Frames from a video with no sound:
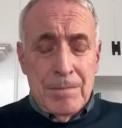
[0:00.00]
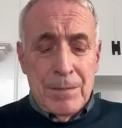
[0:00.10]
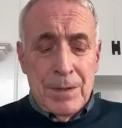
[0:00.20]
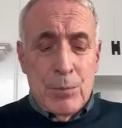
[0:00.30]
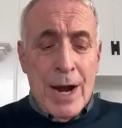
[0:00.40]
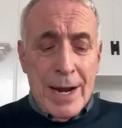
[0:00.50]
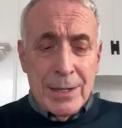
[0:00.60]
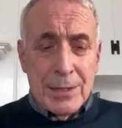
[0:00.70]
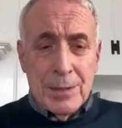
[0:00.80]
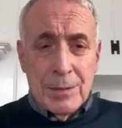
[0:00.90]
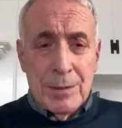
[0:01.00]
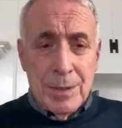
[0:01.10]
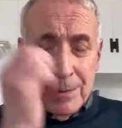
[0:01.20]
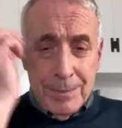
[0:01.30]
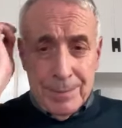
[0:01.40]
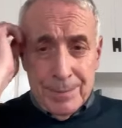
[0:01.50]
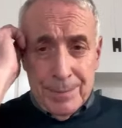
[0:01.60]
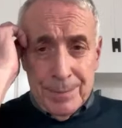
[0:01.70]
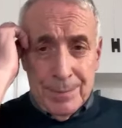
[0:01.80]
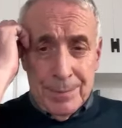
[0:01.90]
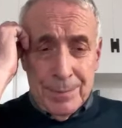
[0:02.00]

the way, and so even relatively